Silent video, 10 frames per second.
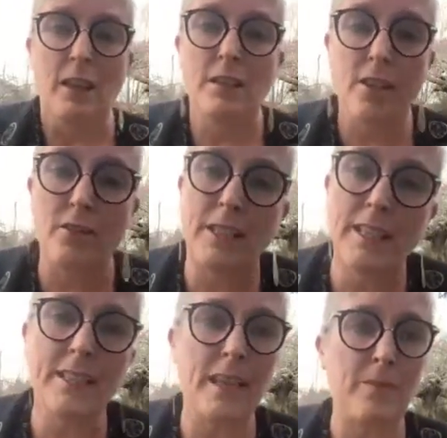So
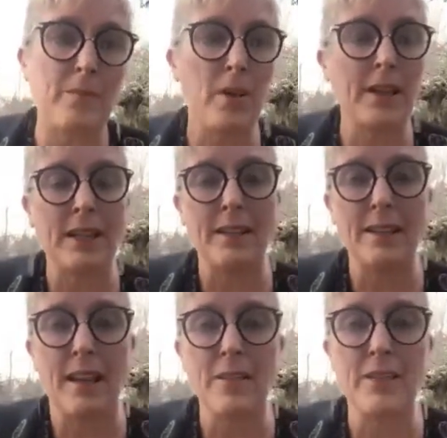let's keep reminding
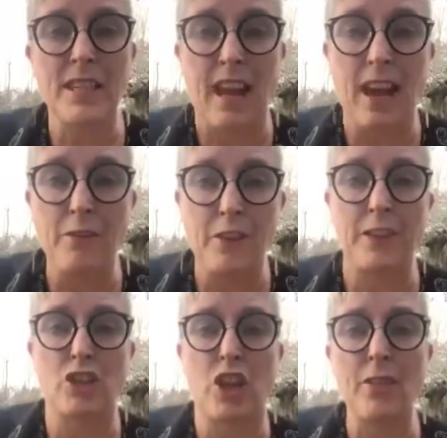ourselves to āwhi
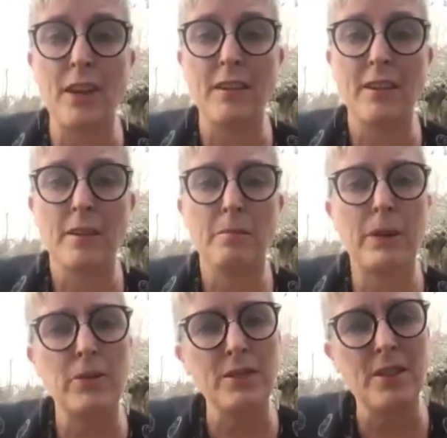each other,
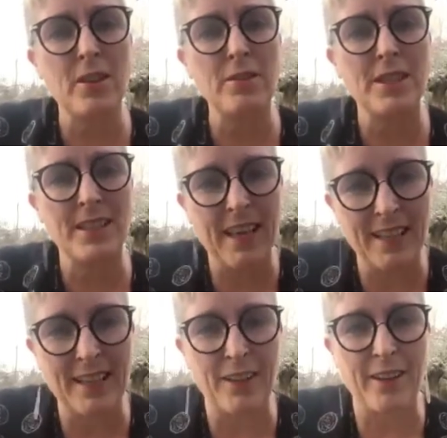but also to take
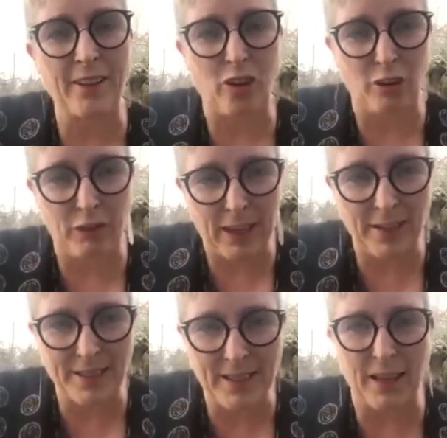care of
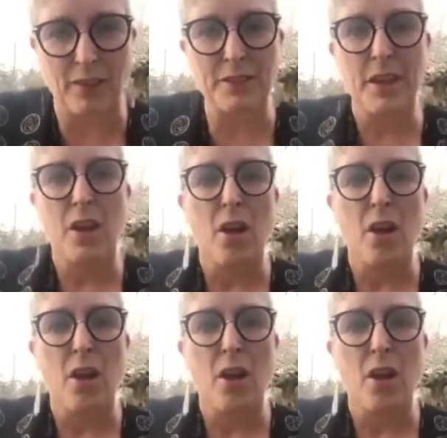ourselves.